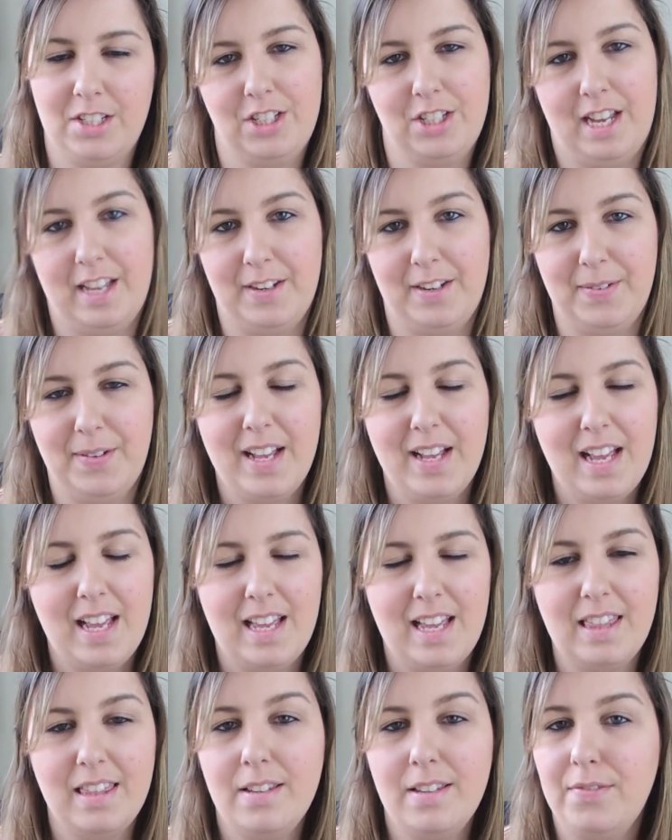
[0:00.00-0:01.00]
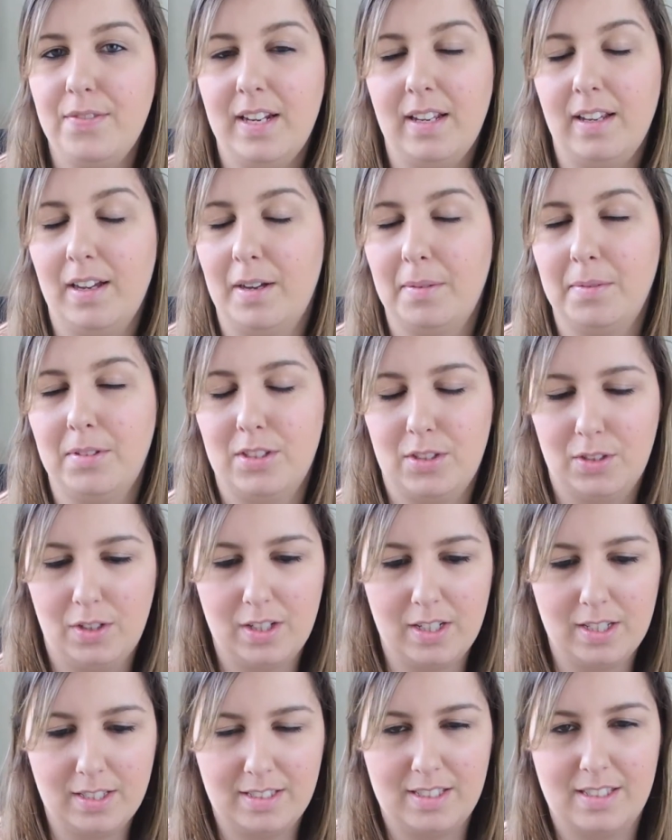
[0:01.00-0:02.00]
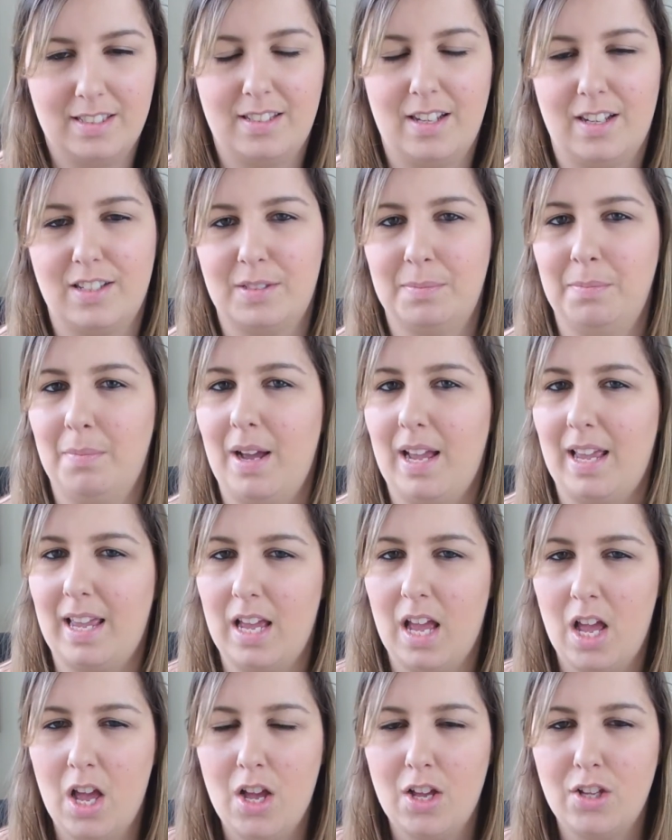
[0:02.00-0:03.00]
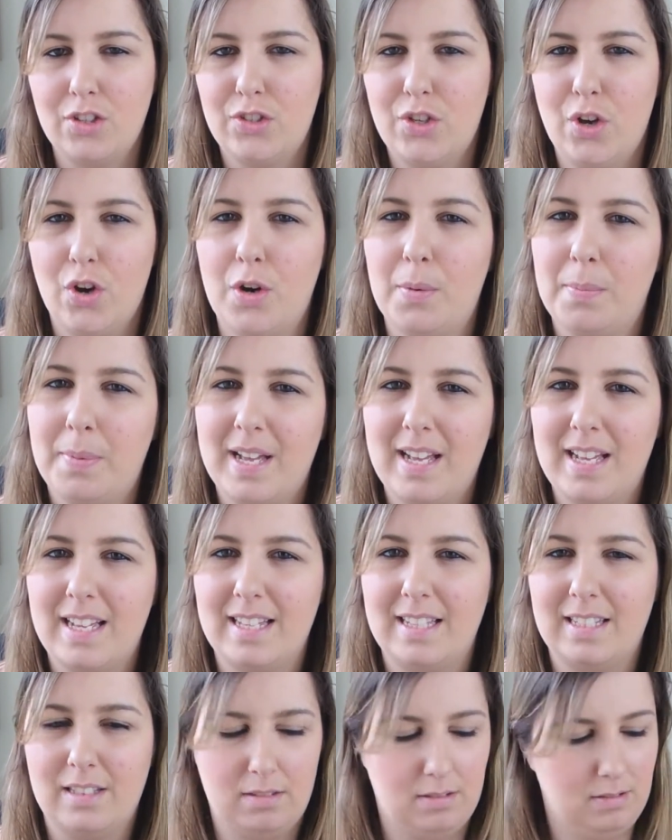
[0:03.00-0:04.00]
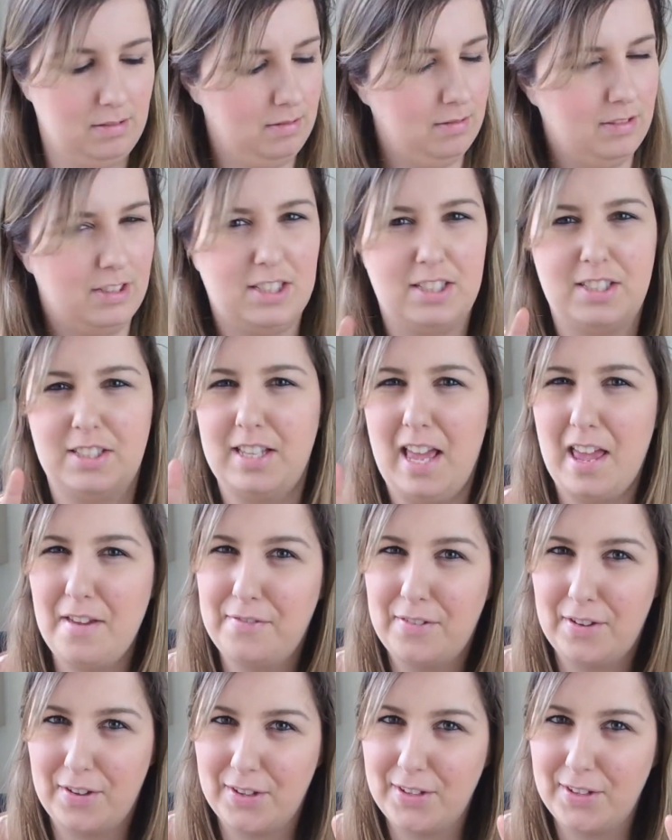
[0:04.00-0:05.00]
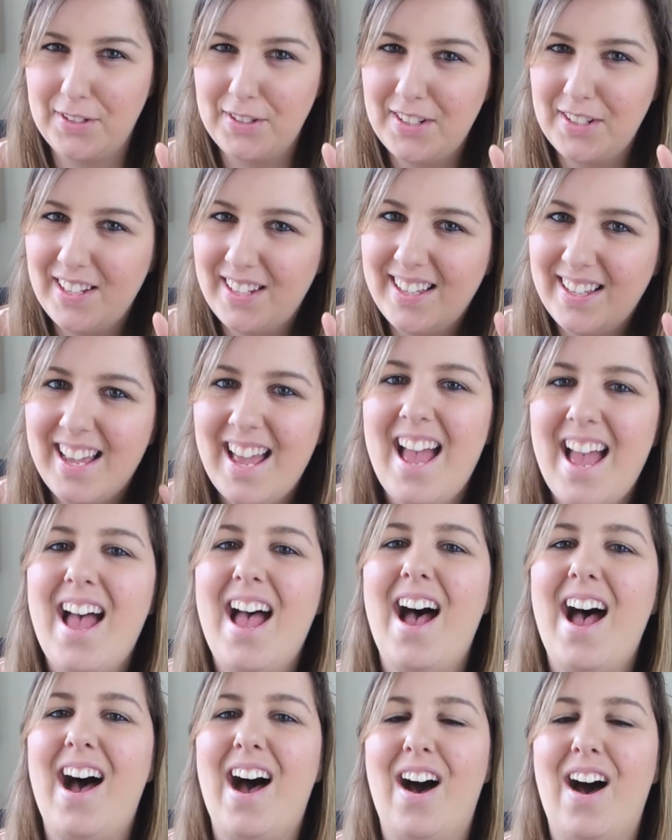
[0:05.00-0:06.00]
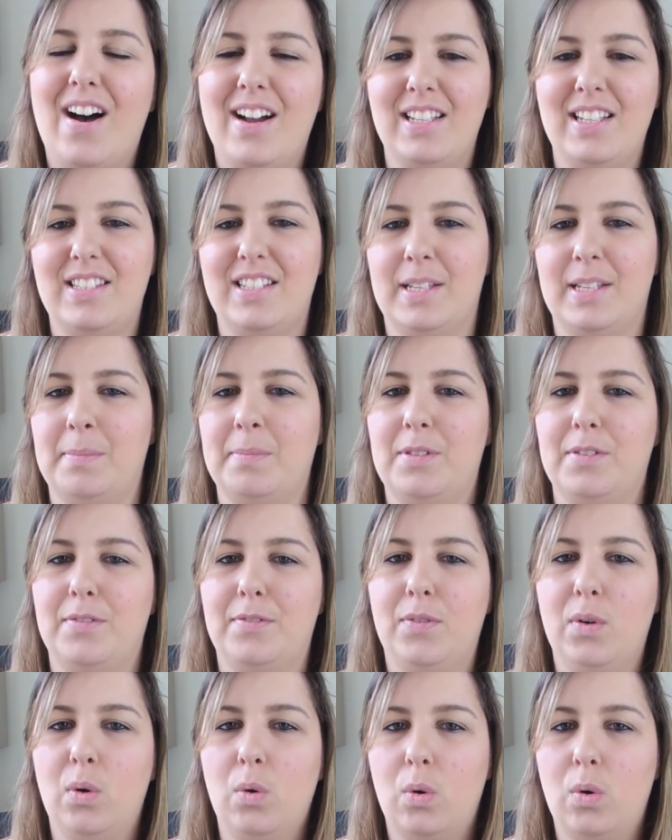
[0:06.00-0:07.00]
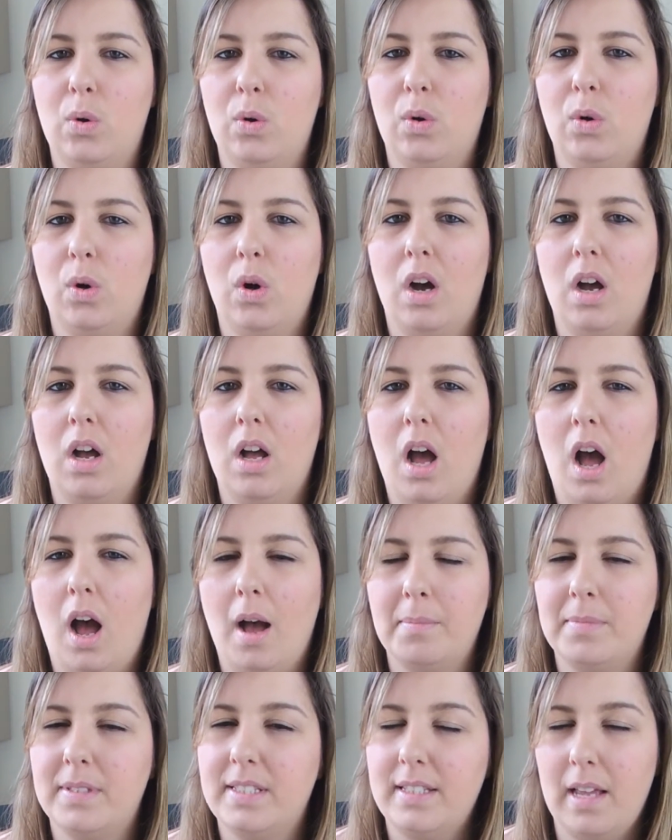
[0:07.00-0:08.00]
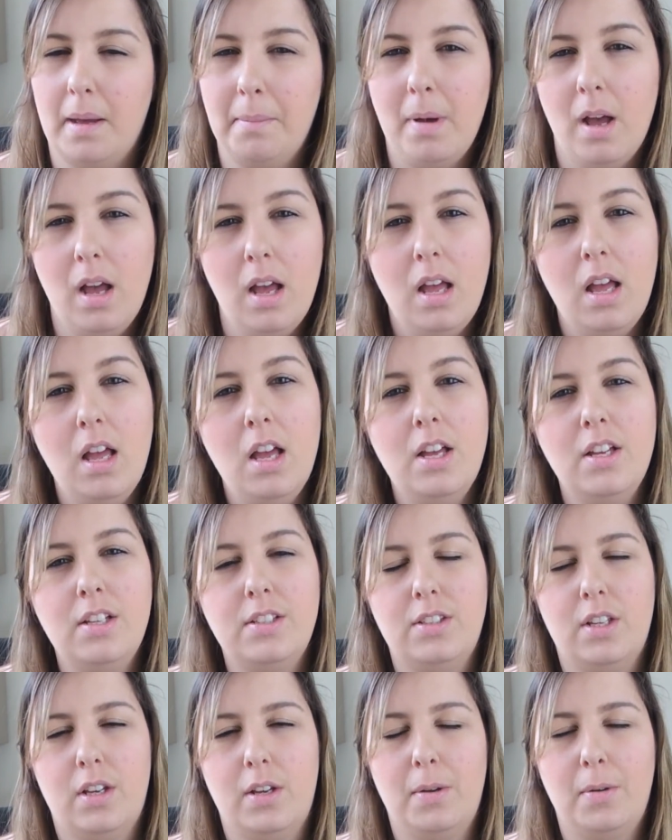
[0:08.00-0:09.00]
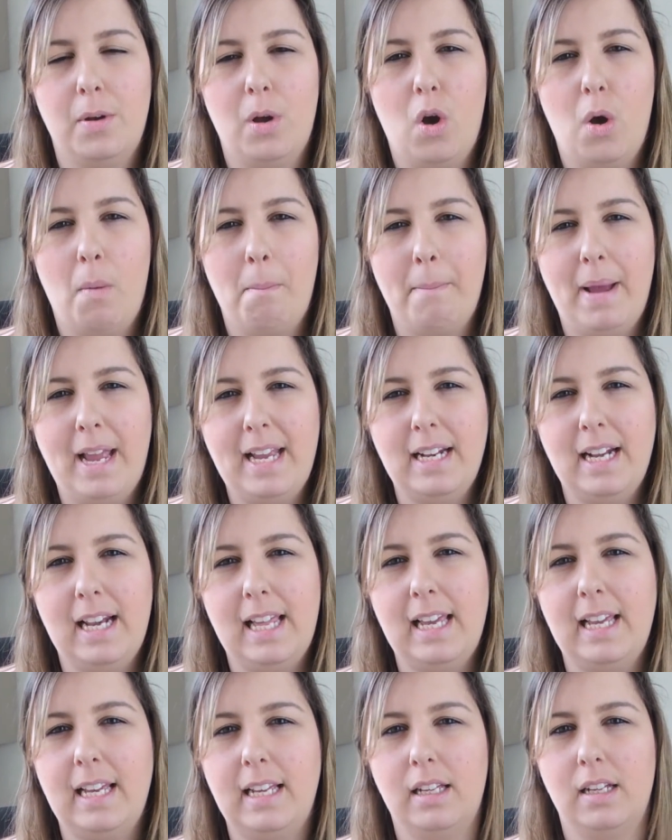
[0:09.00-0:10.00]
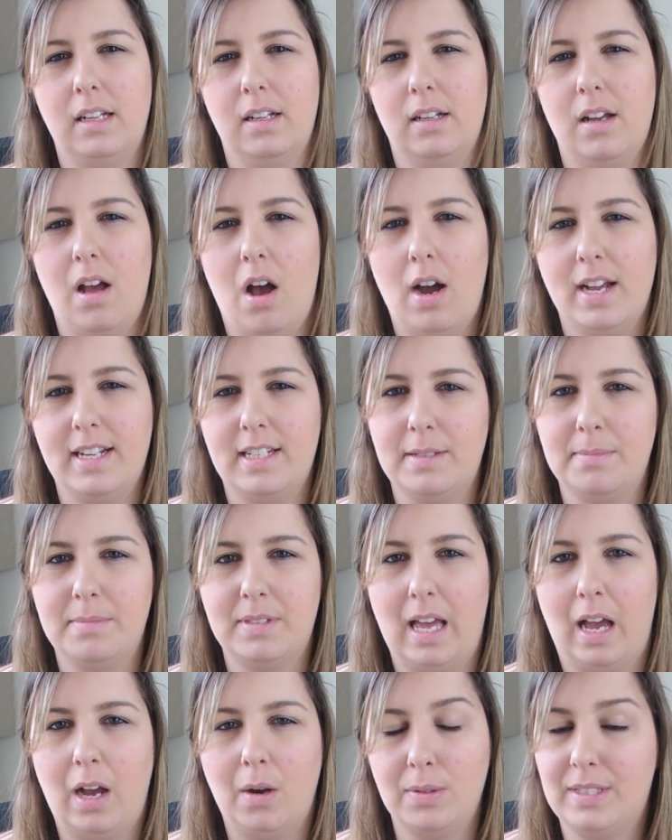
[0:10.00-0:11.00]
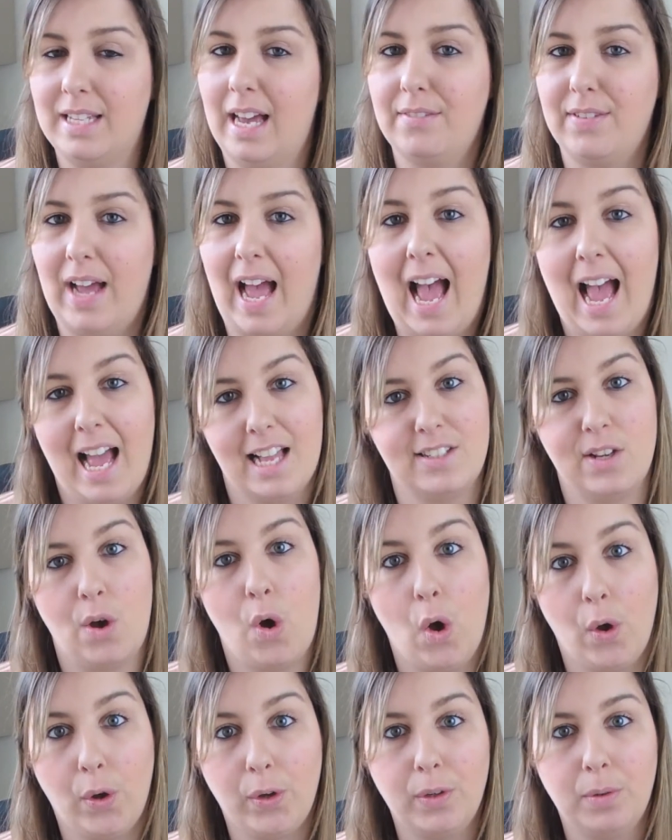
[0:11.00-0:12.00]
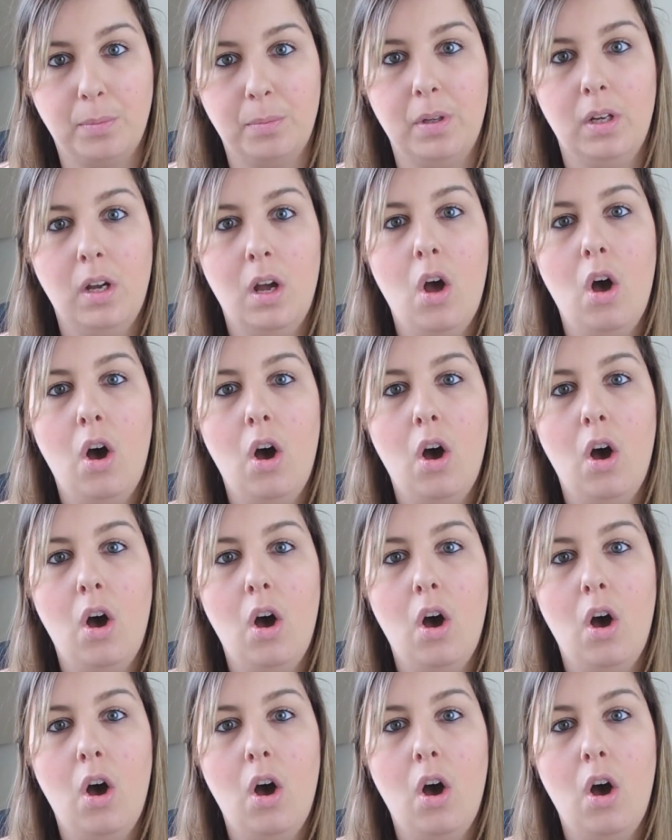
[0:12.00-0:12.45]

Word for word: channel. In this video I'm just going to discuss my top seven items for um summer. So mainly items that I would have at home